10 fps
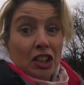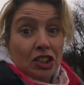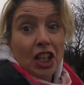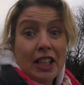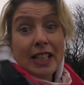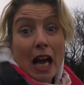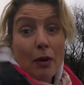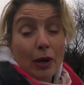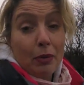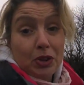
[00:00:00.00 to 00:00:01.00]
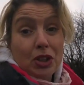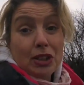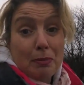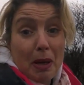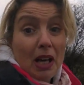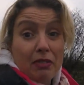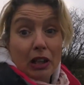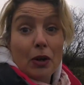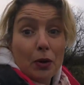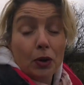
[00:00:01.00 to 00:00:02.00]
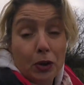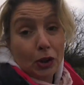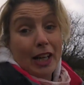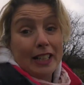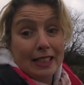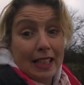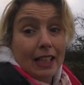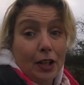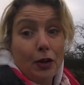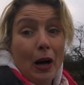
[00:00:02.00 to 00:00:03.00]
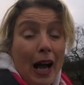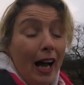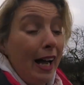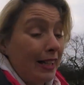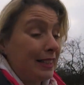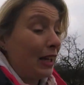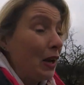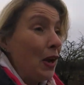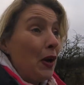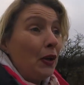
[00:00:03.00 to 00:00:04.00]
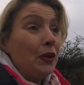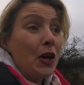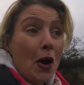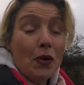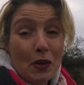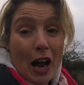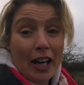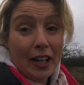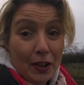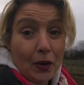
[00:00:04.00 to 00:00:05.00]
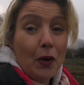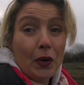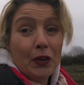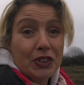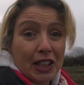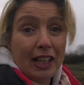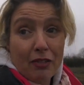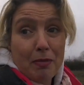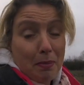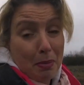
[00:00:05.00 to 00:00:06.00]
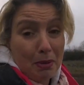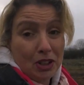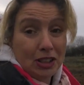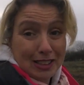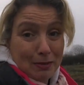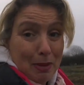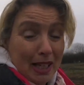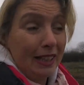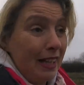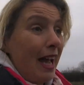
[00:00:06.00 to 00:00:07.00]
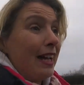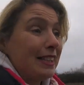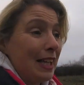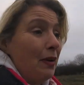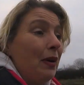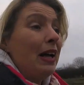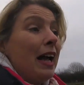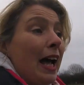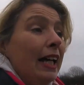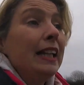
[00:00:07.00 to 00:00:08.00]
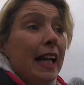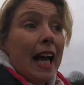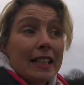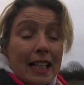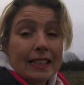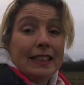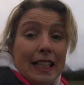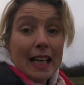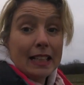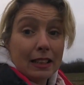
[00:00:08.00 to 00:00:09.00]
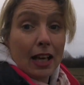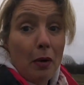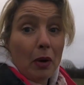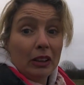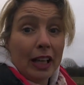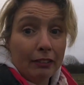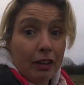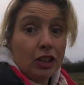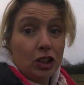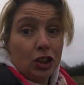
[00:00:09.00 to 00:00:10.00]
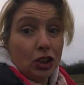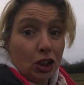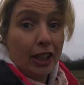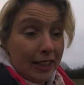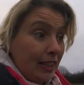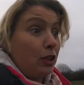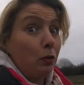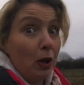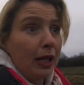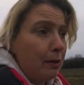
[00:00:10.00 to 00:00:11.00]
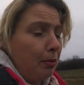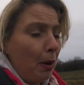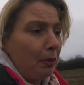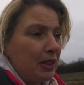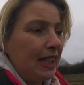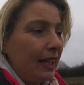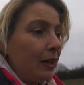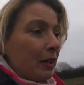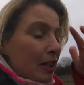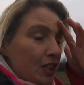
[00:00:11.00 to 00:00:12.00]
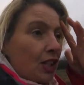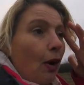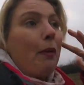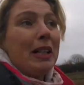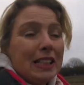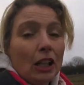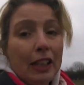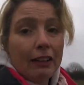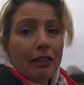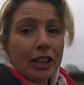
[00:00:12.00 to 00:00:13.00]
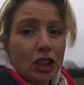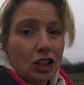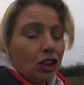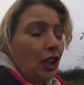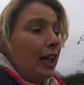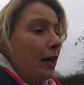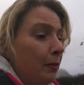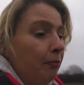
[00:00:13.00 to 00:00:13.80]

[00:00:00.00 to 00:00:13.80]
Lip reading: Turned out it was just a bit of a local crazy who had no right at all to give me permission to be in there. So in the end I did go on land registry, because I do work in property. So I went on land registry,